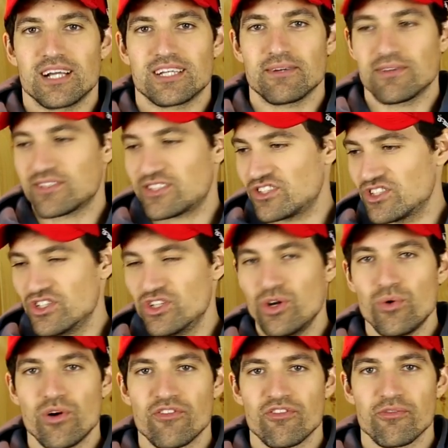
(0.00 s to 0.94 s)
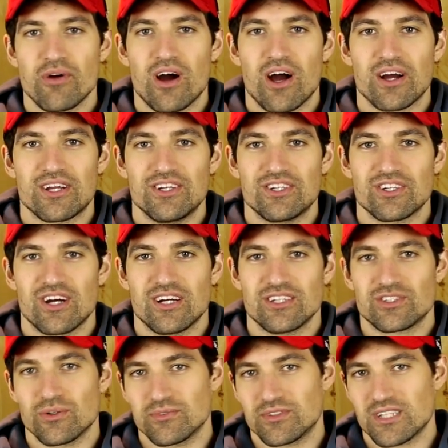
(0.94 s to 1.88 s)
except this is a new one from Hockey
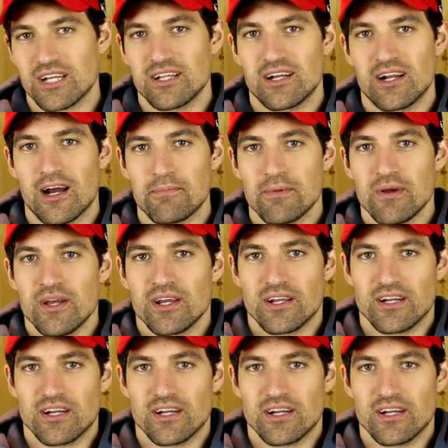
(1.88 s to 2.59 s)
Shot, so I'm setting it up,